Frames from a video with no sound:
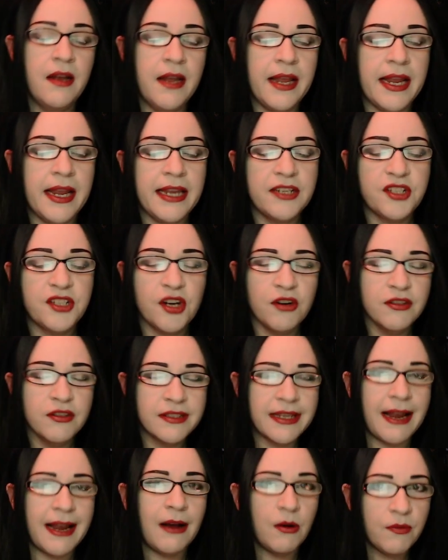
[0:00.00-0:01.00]
It
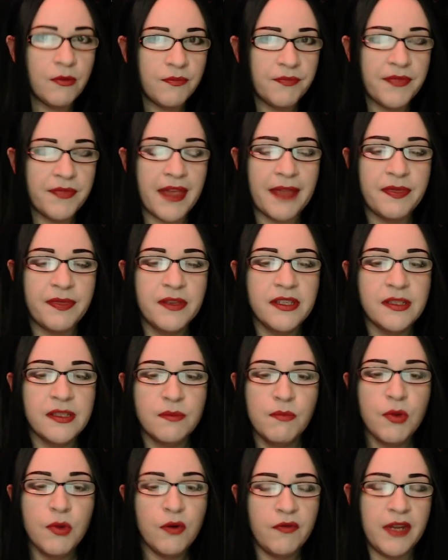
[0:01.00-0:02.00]
turns out that this
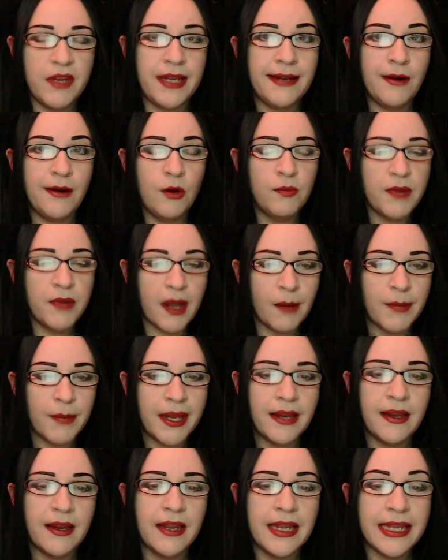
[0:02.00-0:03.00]
movie,
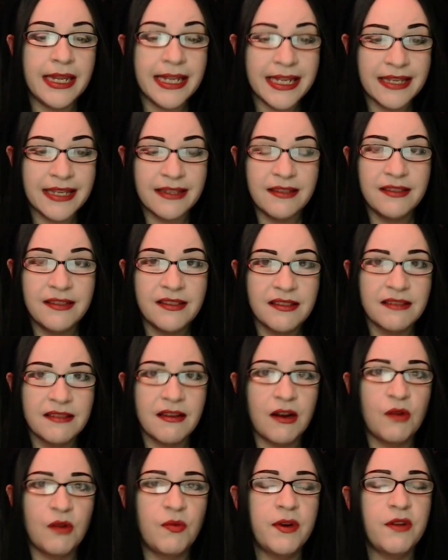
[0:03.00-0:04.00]
Homecoming, is
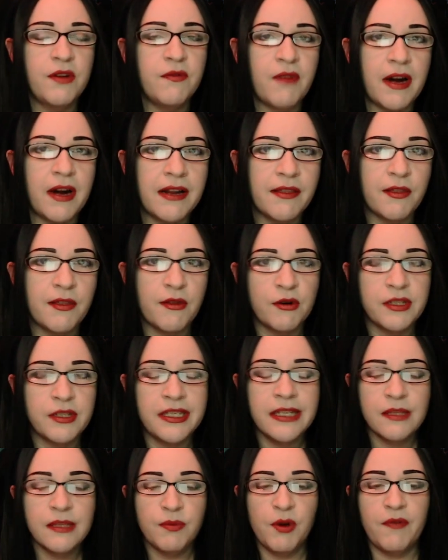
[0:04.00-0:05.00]
a real Friday the
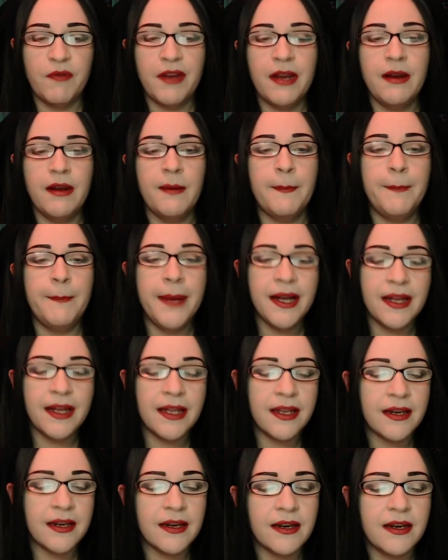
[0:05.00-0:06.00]
13th movie,
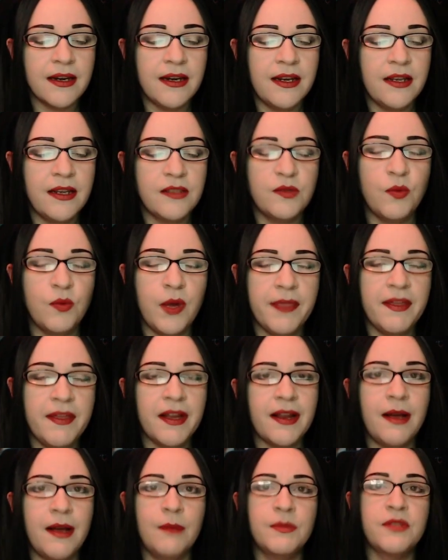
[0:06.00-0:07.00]
but it's one
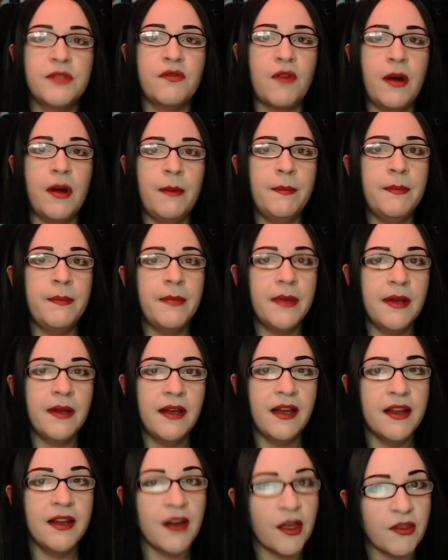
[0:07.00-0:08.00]
that comes from
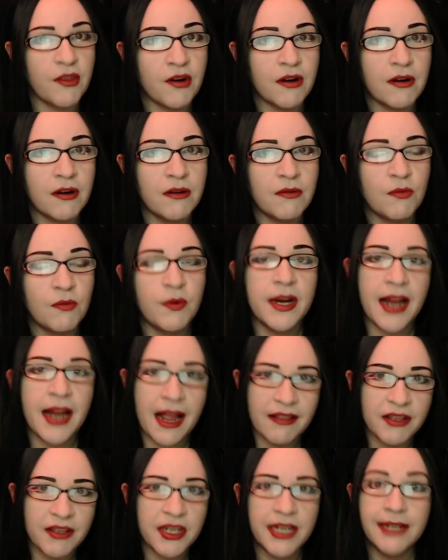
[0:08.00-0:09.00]
another
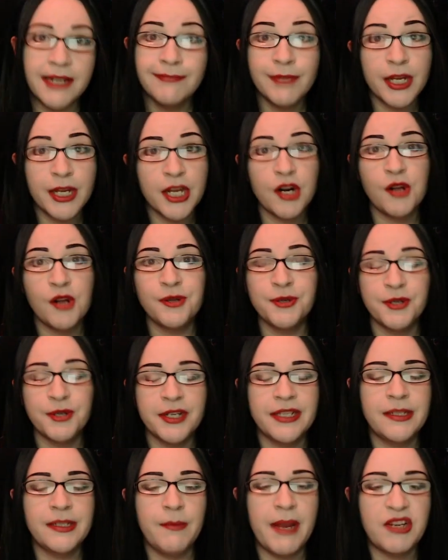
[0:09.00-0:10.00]
reality, like an
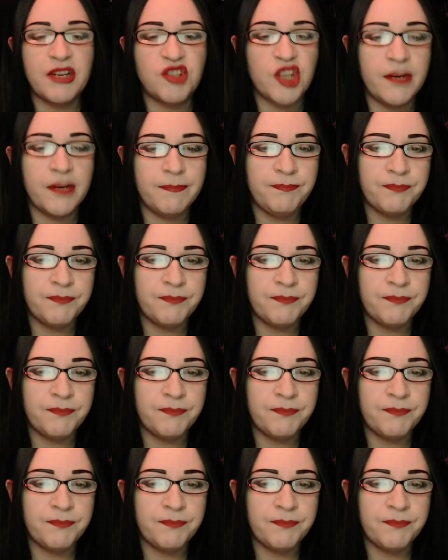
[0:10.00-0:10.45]
alternate dimension.